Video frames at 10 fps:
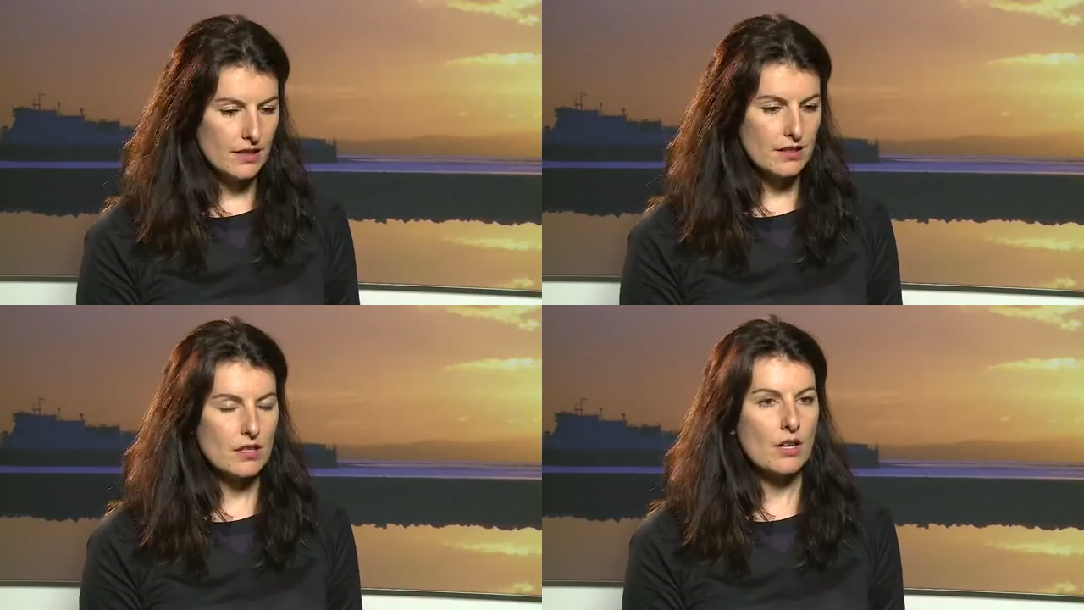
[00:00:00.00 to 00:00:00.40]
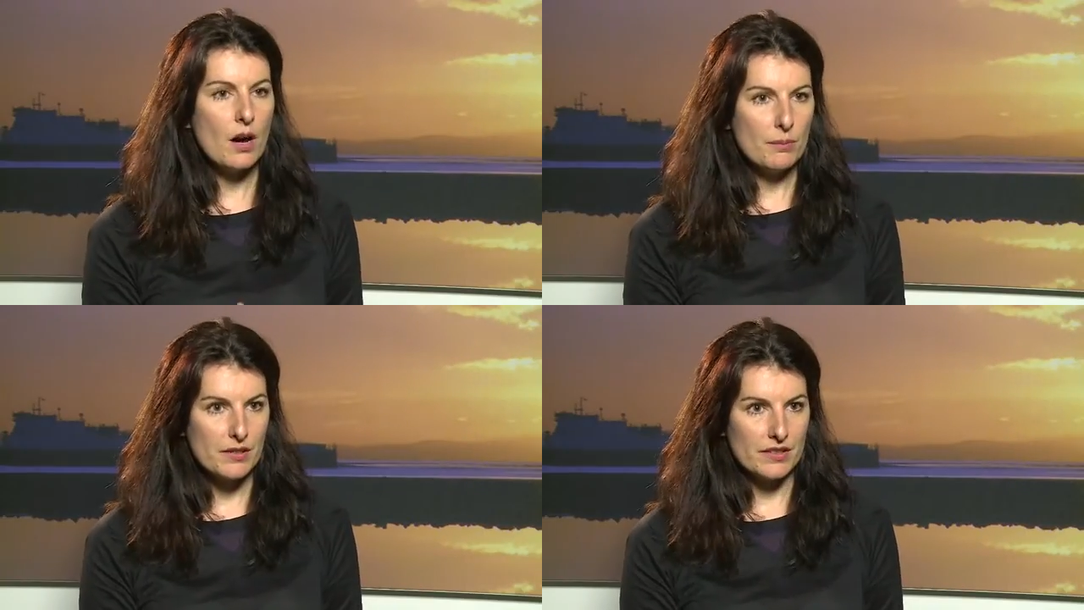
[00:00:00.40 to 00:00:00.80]
It's a
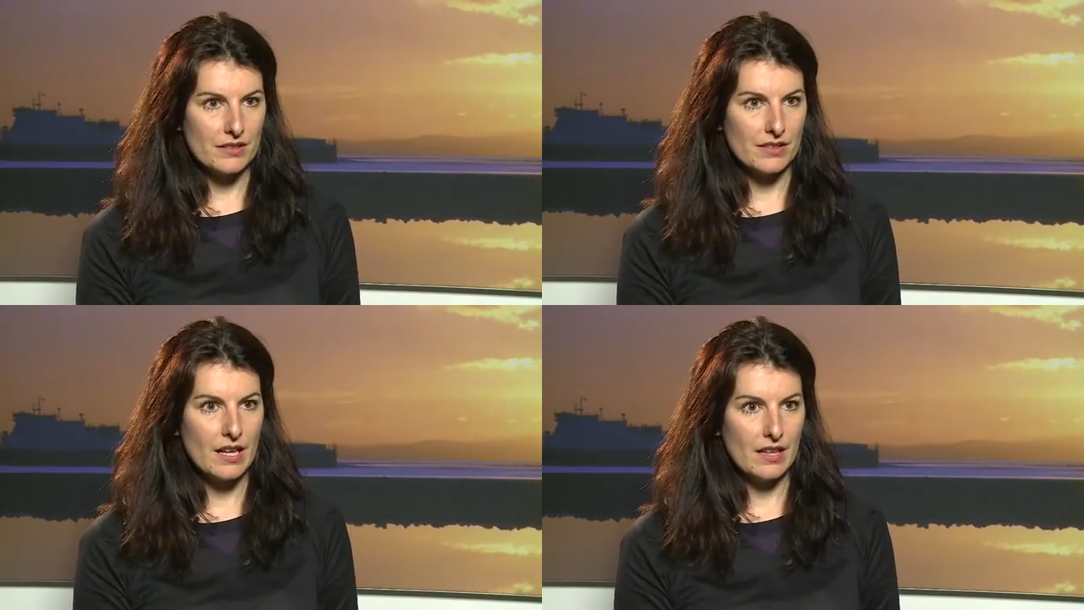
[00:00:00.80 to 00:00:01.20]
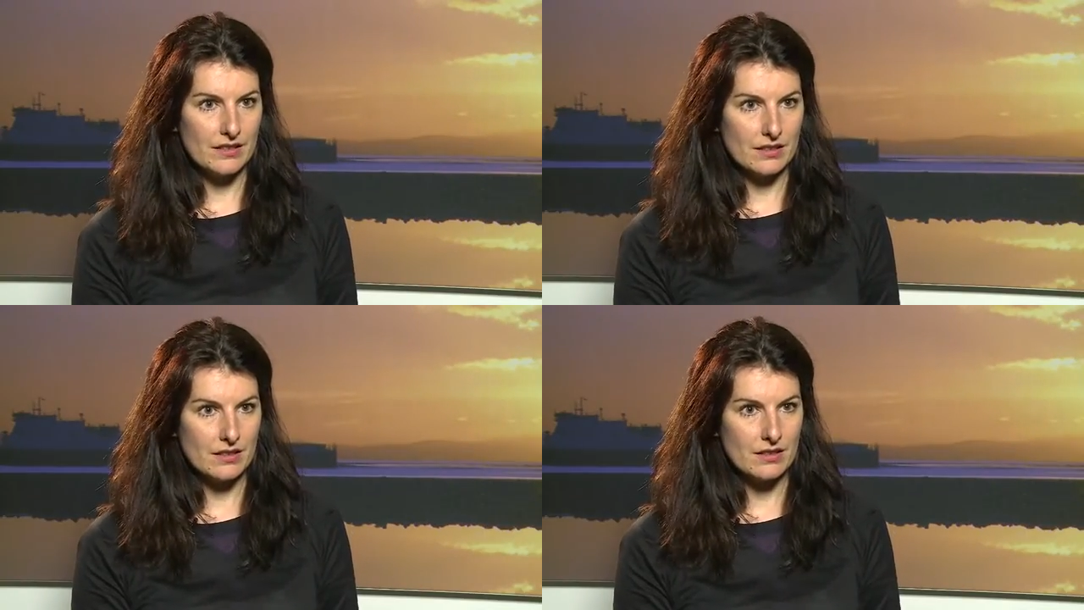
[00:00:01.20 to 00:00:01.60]
comparative
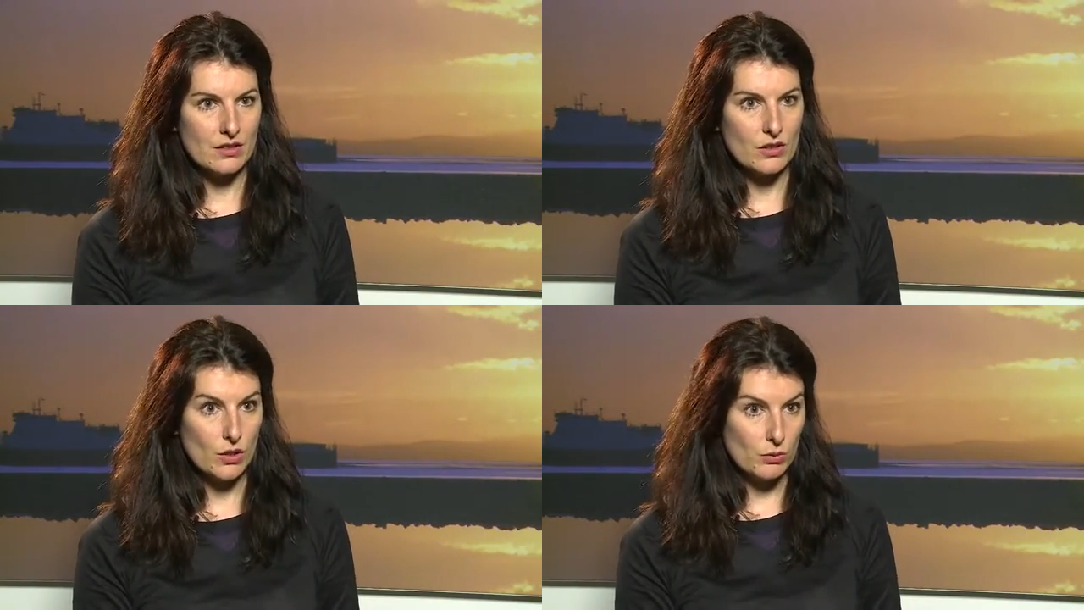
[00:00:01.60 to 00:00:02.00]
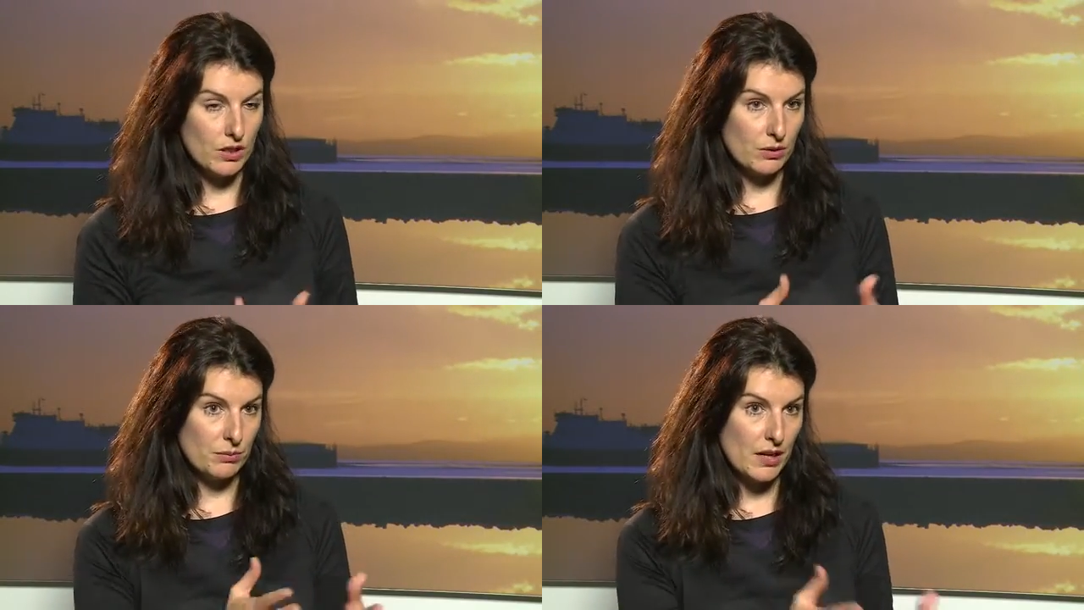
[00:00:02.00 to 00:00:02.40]
analysis. So we
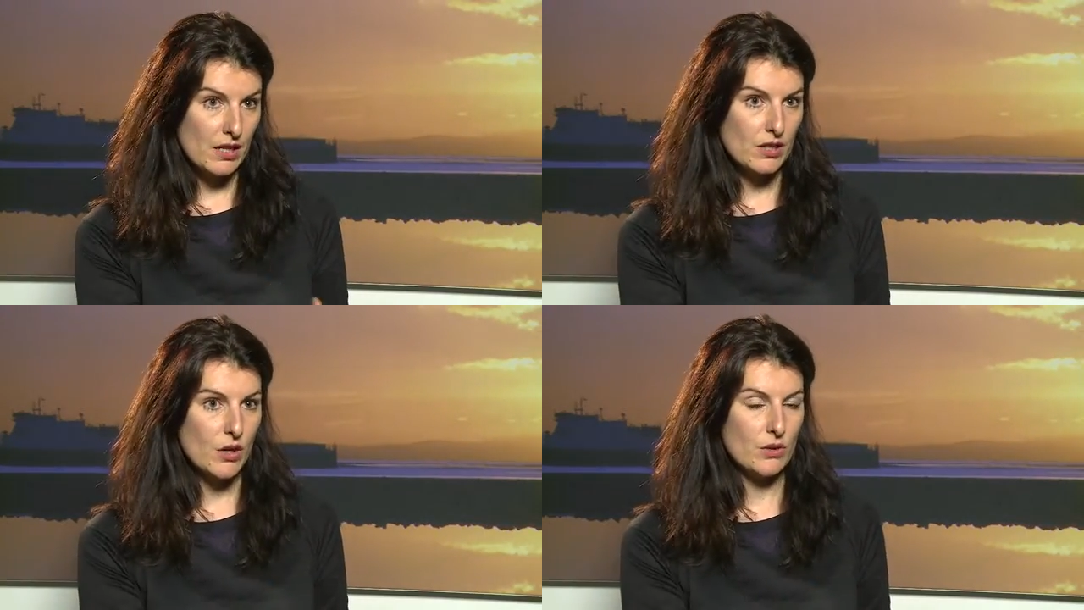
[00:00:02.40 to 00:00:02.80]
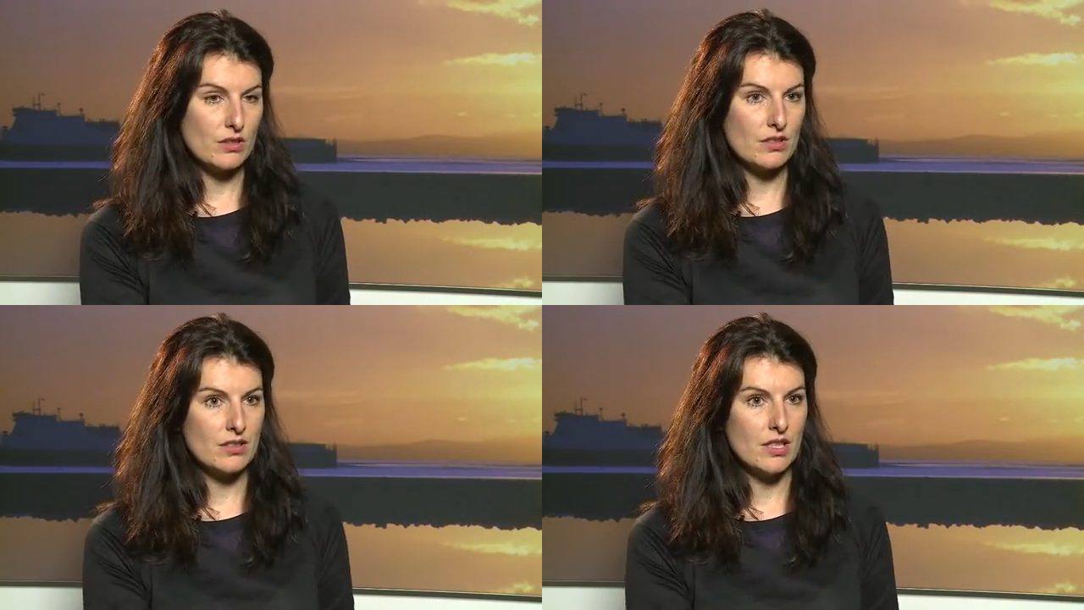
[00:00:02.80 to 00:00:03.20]
compare
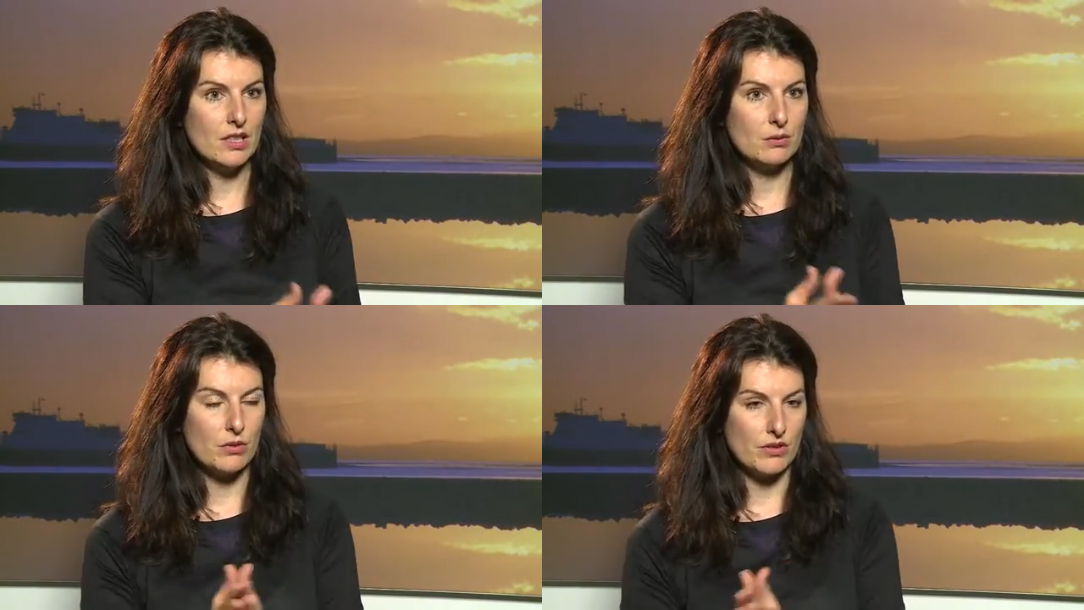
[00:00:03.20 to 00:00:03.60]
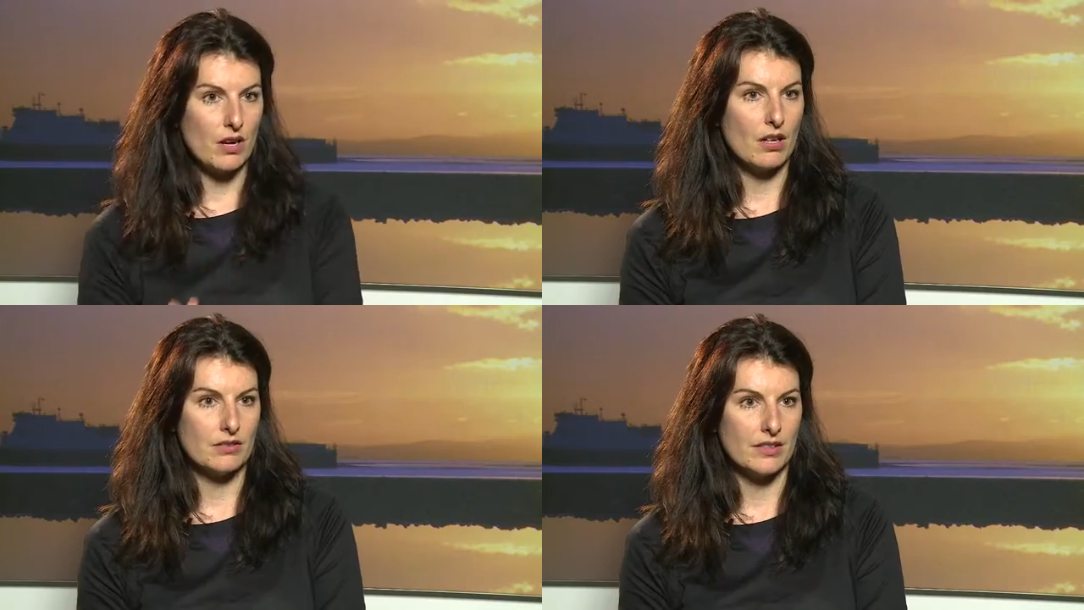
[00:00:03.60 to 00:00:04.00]
coated steel with
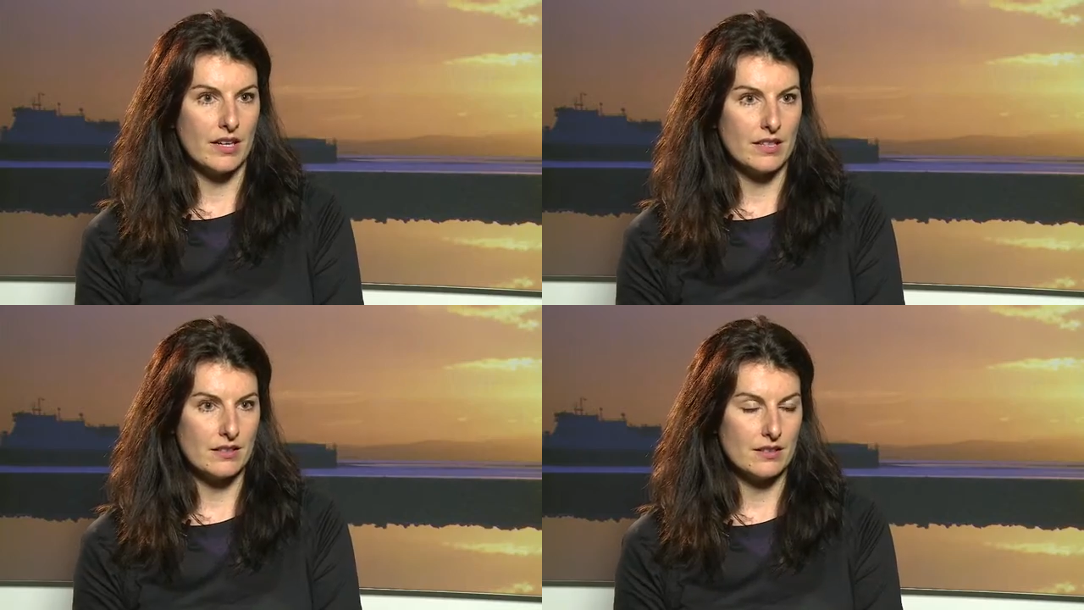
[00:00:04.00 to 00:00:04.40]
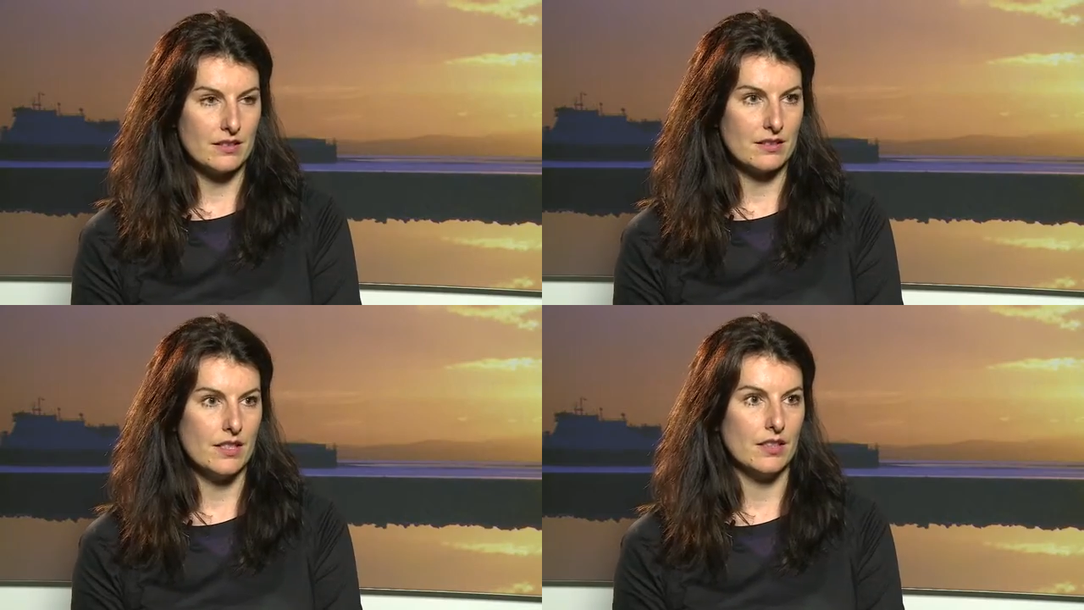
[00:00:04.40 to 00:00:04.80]
galvanized
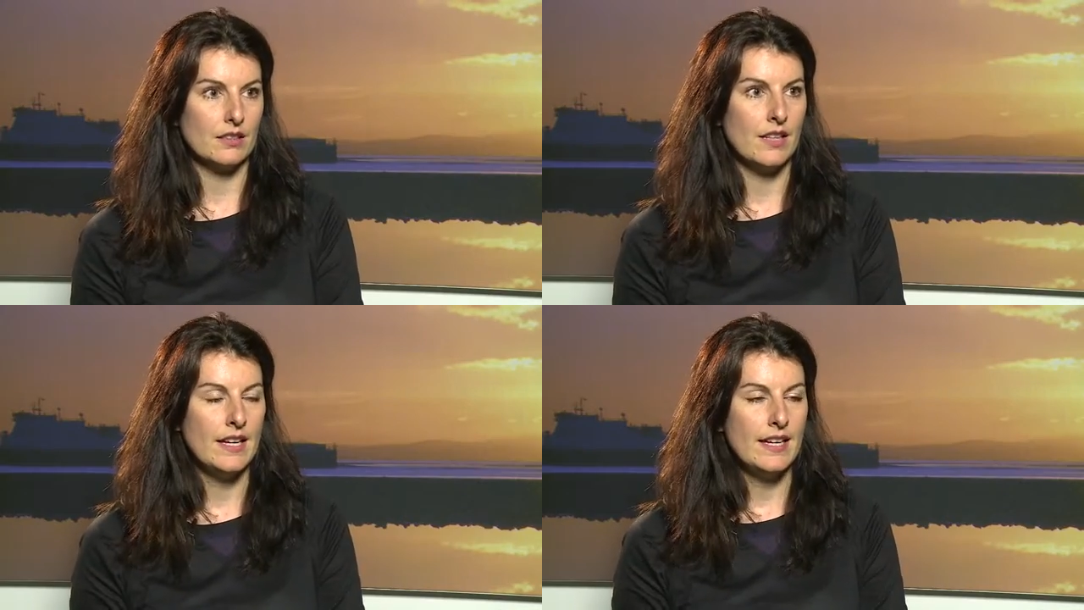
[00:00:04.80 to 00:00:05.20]
steel.